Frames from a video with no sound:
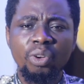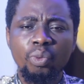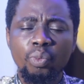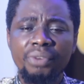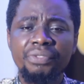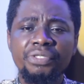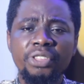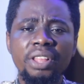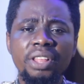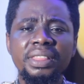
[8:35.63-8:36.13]

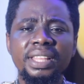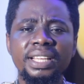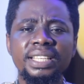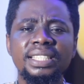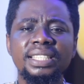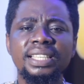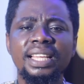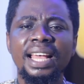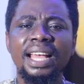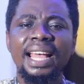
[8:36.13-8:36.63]
we've done
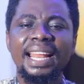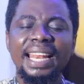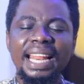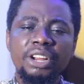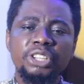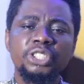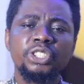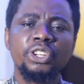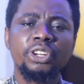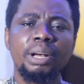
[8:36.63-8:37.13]
this, let
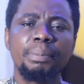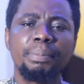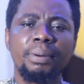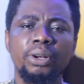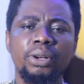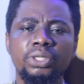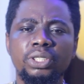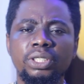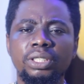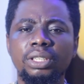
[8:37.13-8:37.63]
us talk
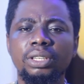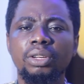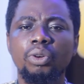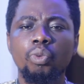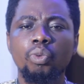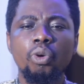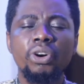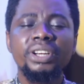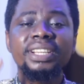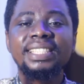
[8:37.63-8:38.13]
about
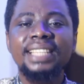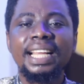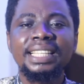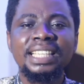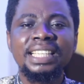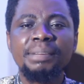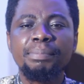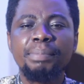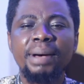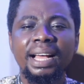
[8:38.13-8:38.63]
one
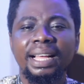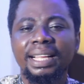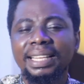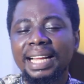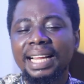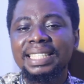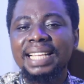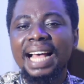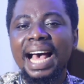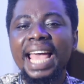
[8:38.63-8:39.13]
certain bank
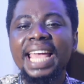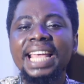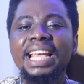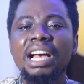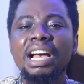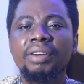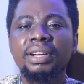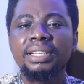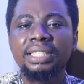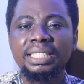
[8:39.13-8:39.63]
that I
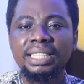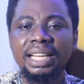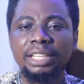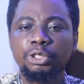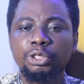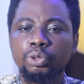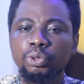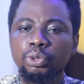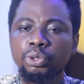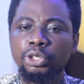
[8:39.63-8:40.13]
guarantee
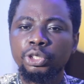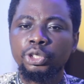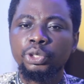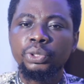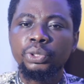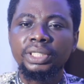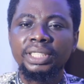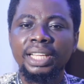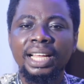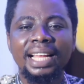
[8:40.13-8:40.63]
that you could
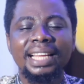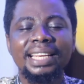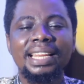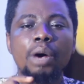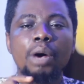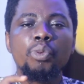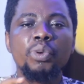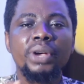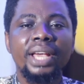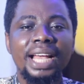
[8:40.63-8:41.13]
use
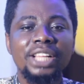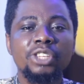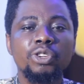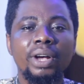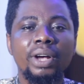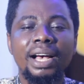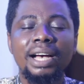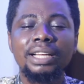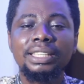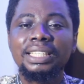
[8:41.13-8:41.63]
that will get
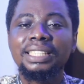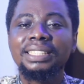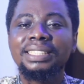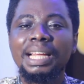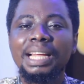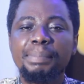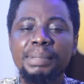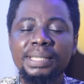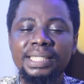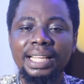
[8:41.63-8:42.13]
your account
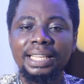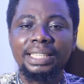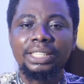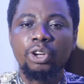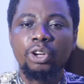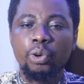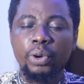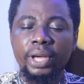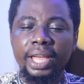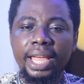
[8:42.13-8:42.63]

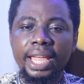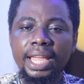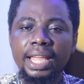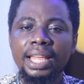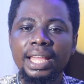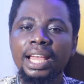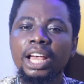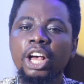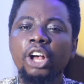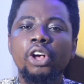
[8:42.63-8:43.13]
debited.
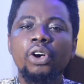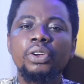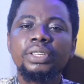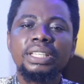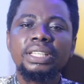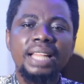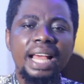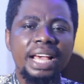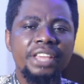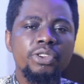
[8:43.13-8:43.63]
Okay,
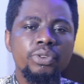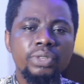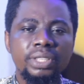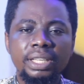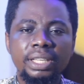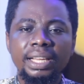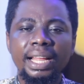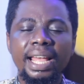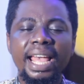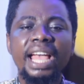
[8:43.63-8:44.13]
consider
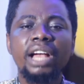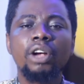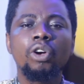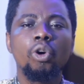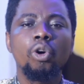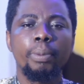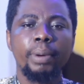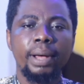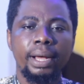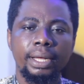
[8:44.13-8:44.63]
using
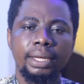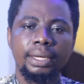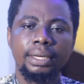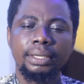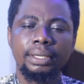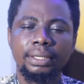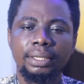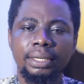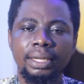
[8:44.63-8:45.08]
Ecobank.